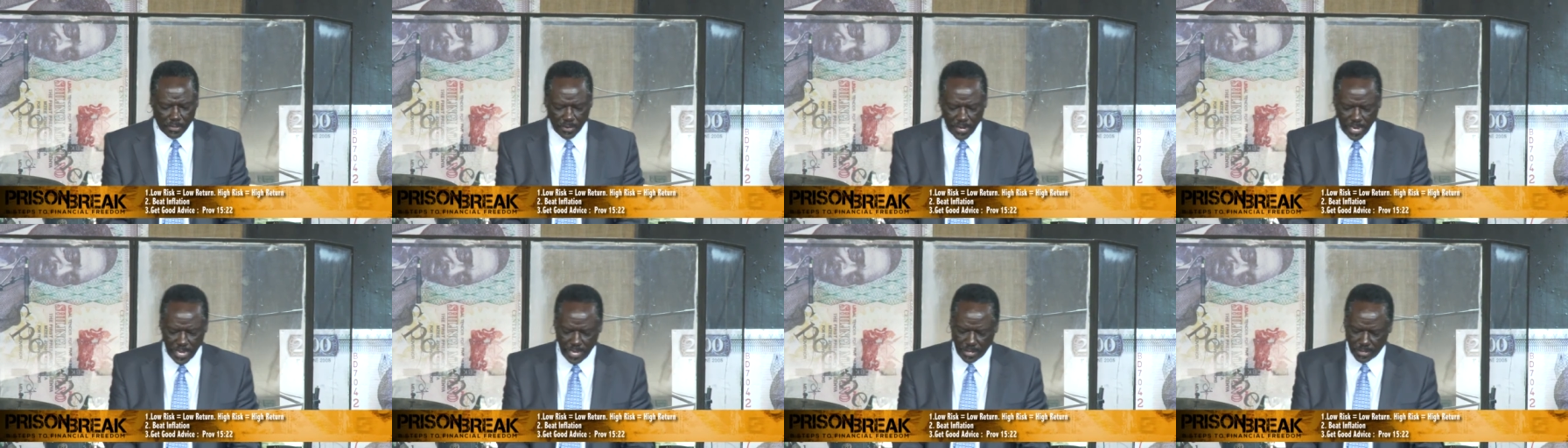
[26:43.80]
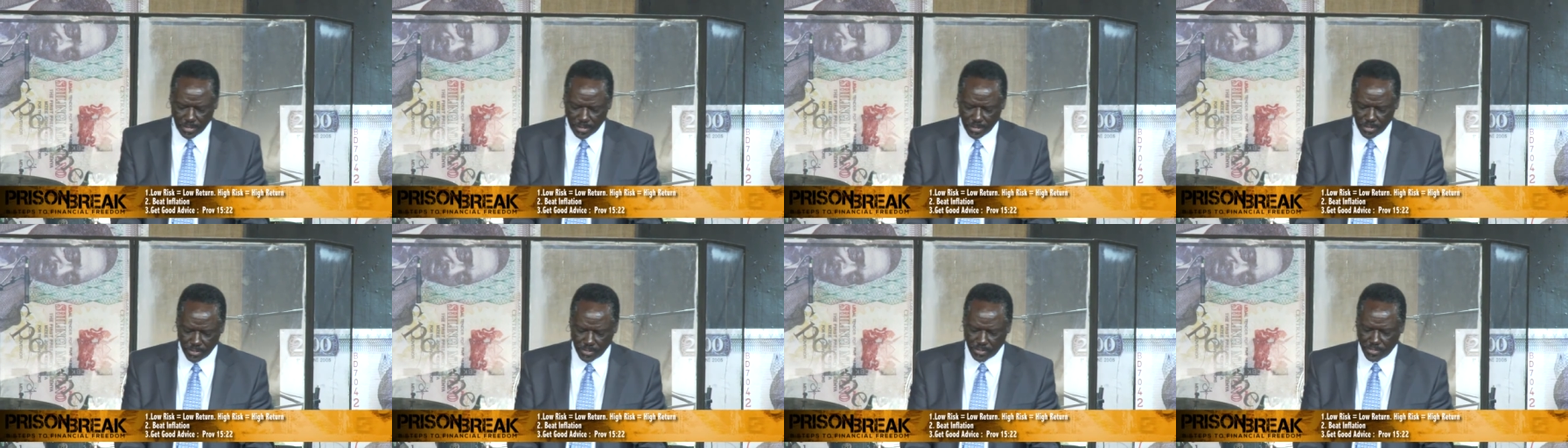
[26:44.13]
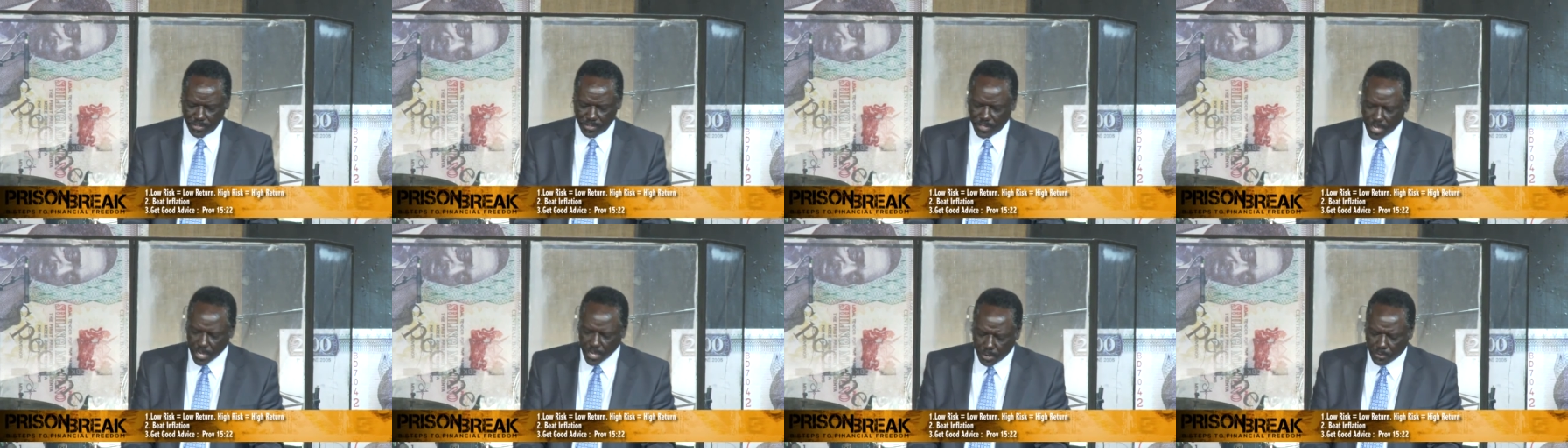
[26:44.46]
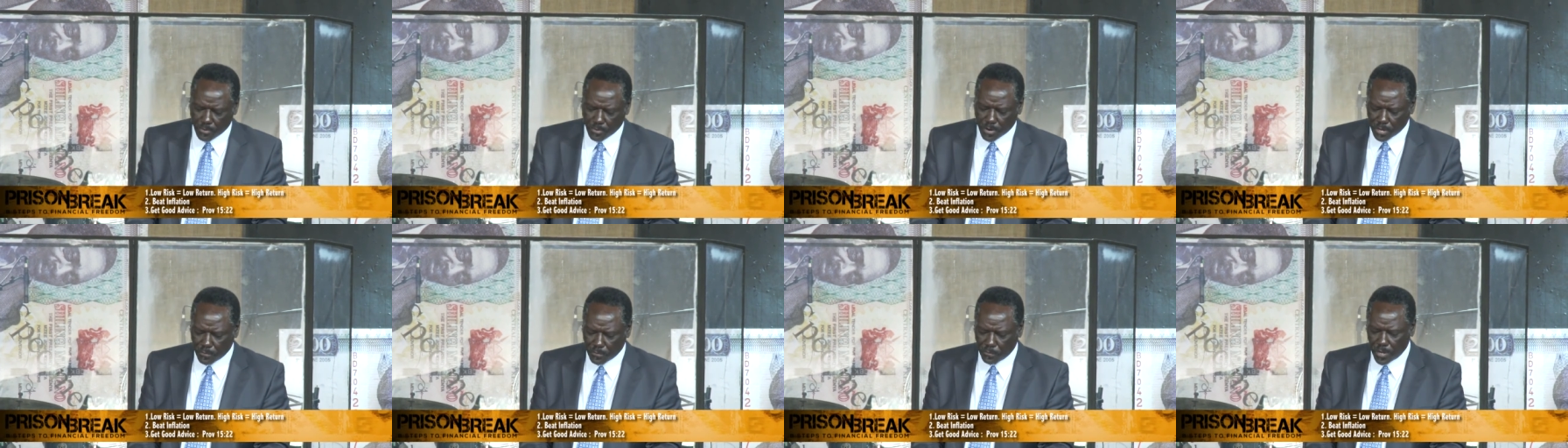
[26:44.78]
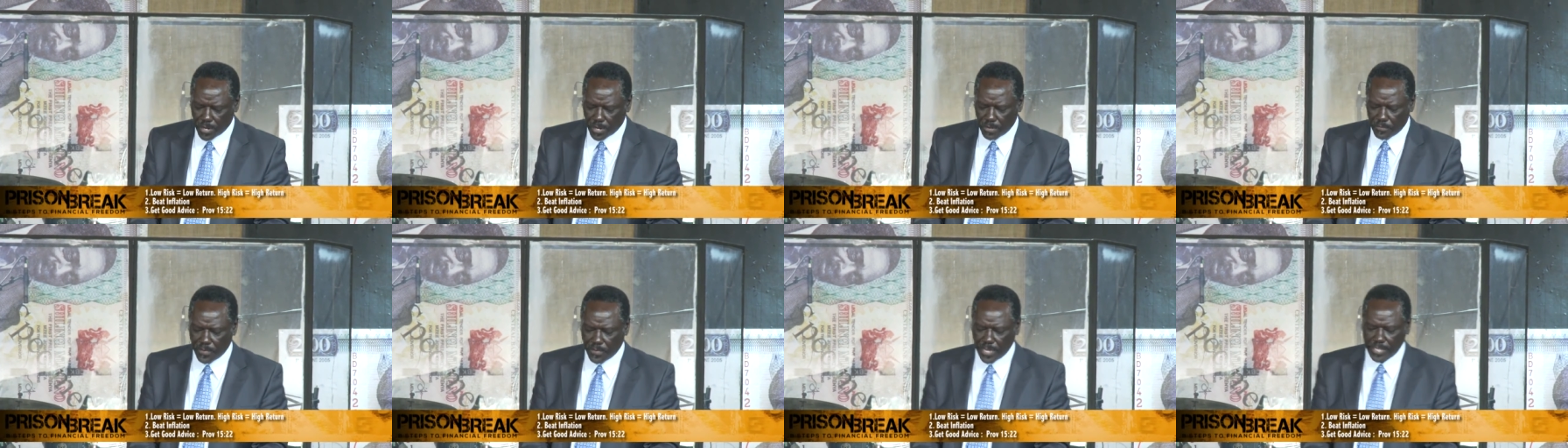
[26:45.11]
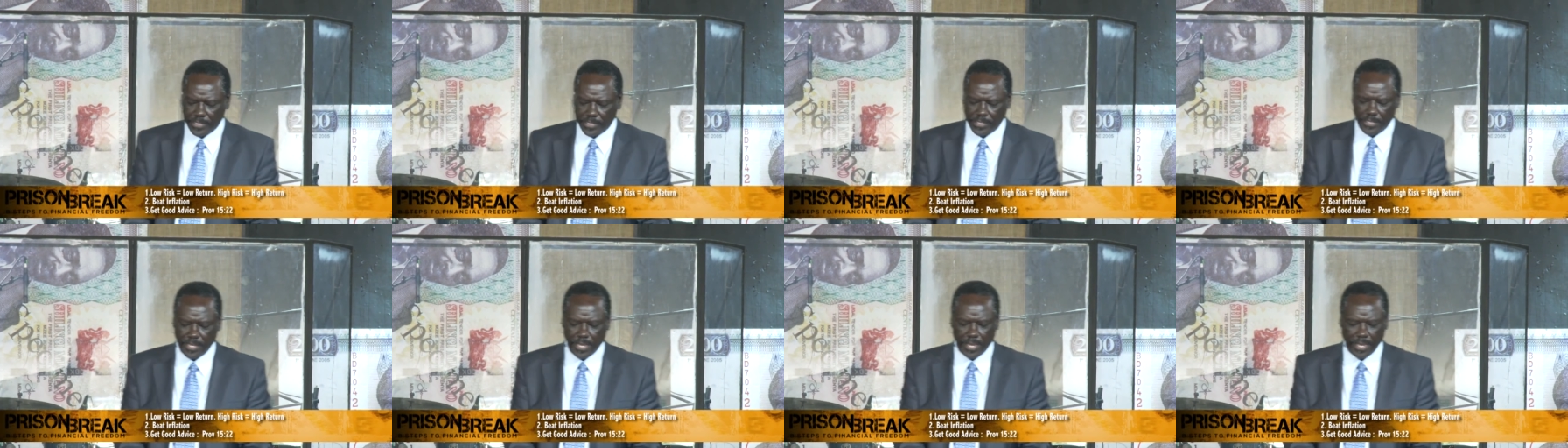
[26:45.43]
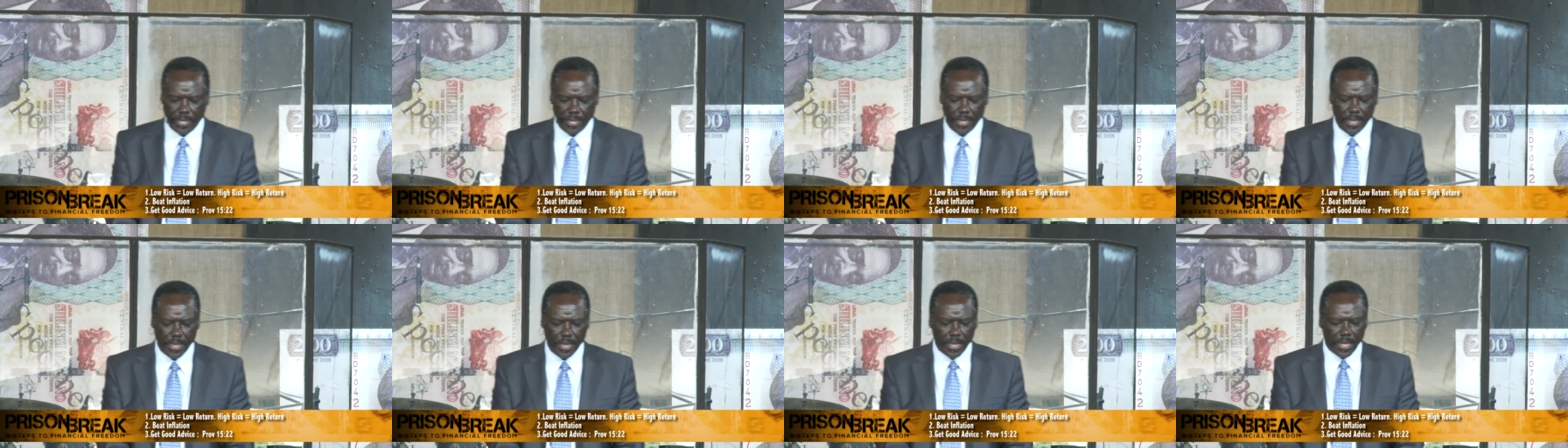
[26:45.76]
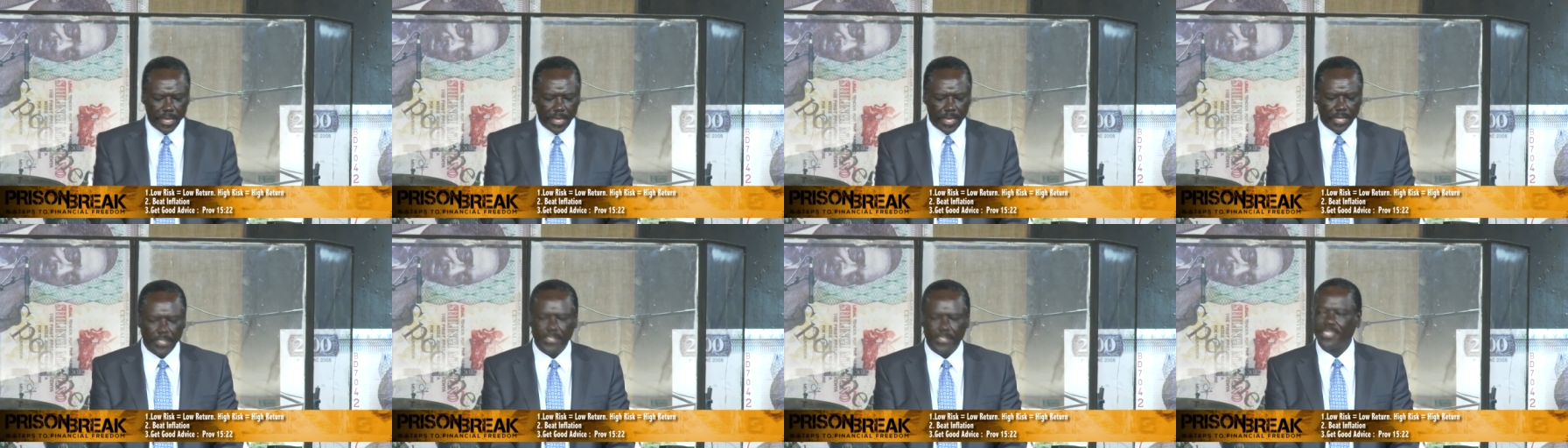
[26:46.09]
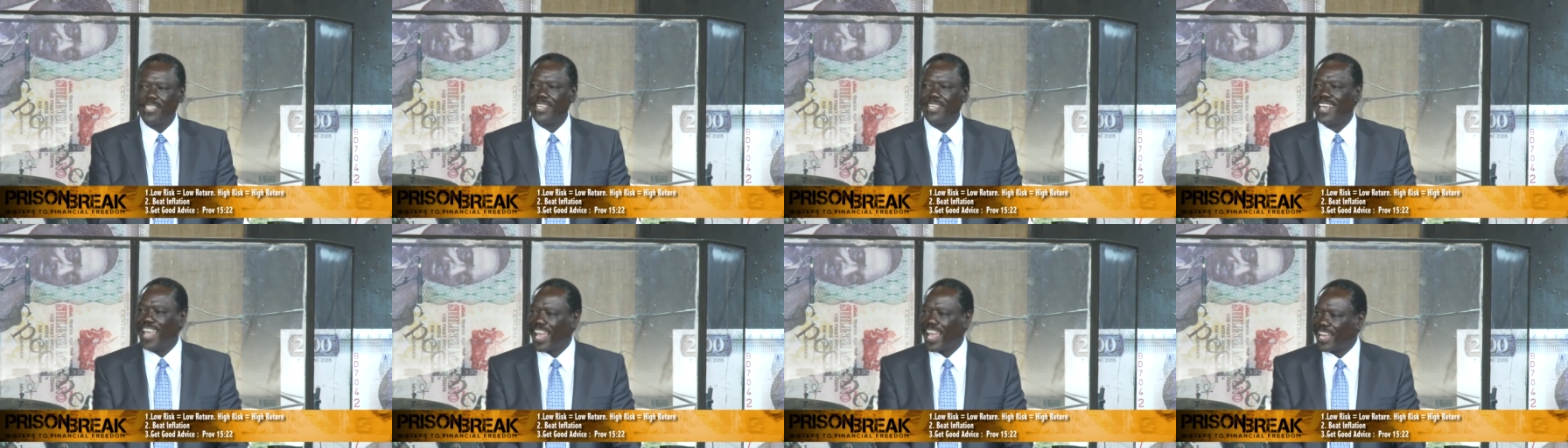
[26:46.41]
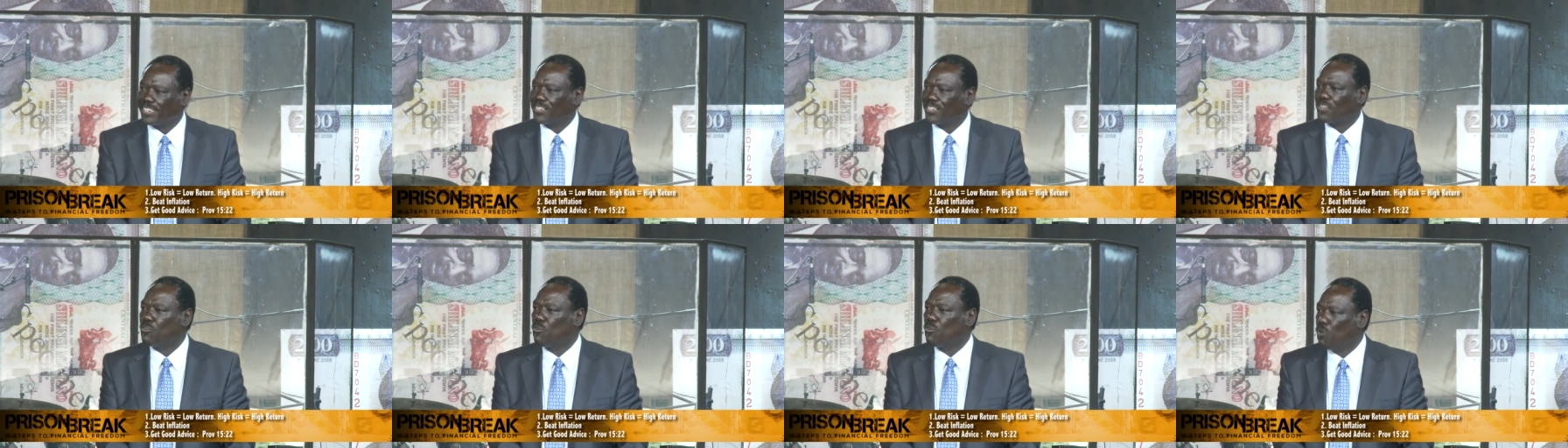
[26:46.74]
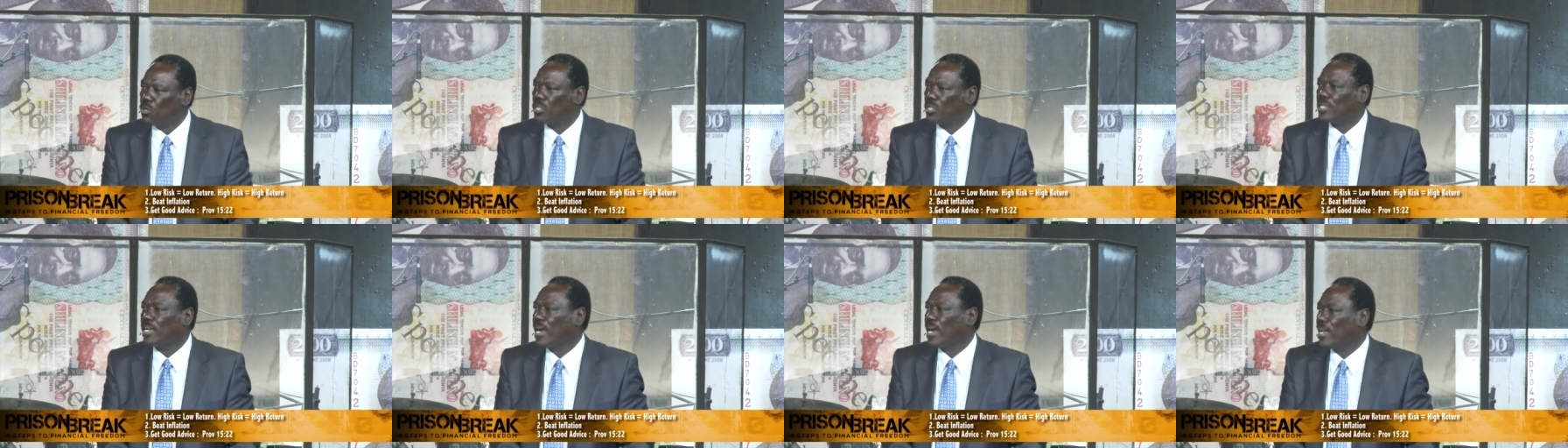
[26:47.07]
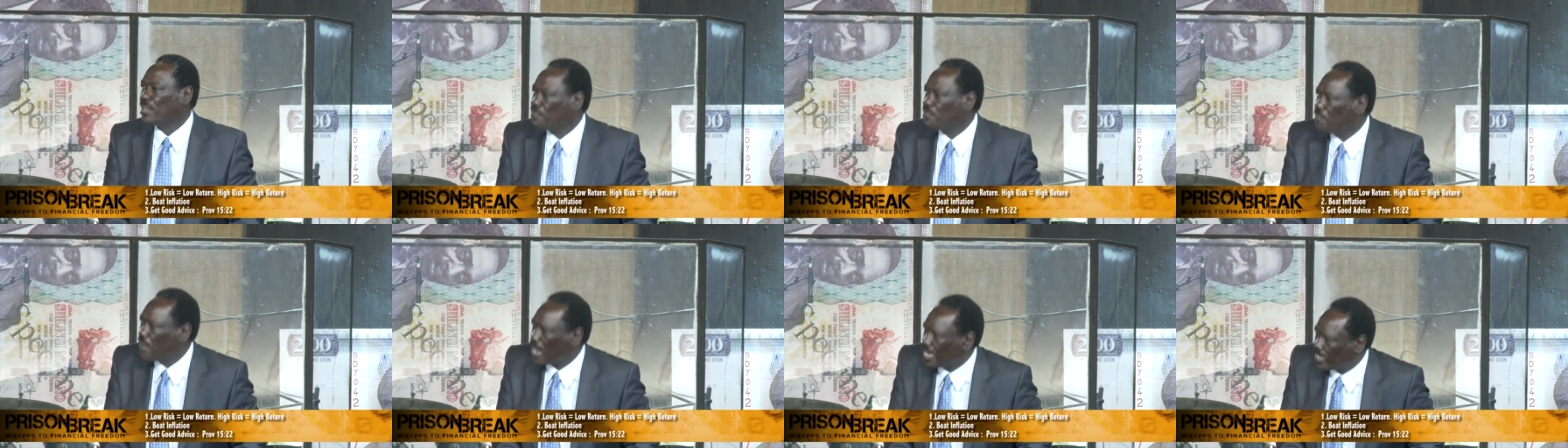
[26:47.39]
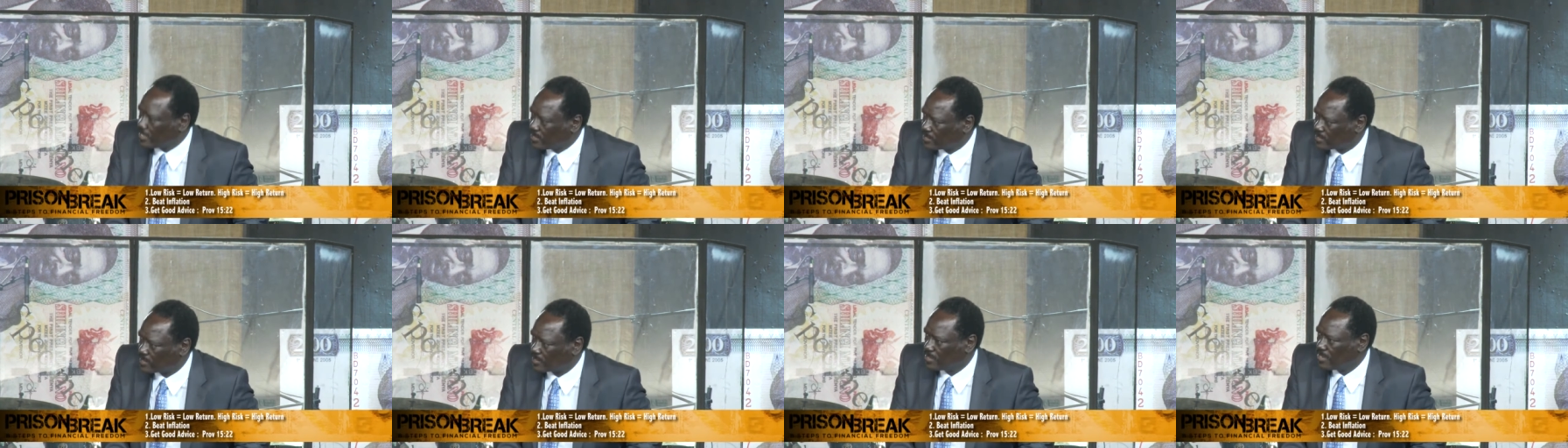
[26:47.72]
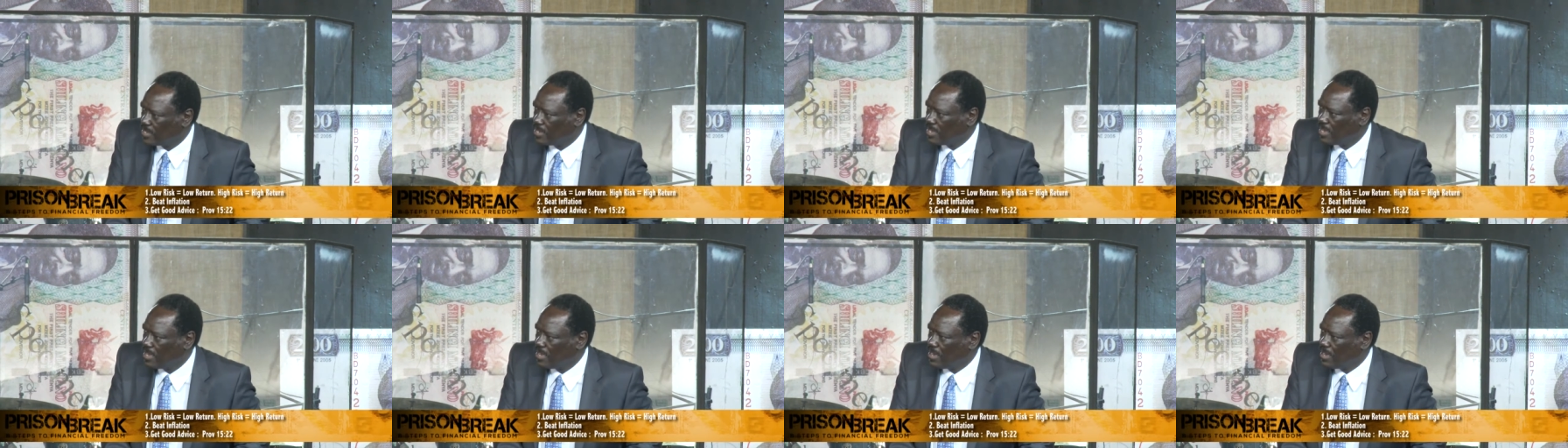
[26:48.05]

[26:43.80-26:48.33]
3, secret for investing, is get good advice.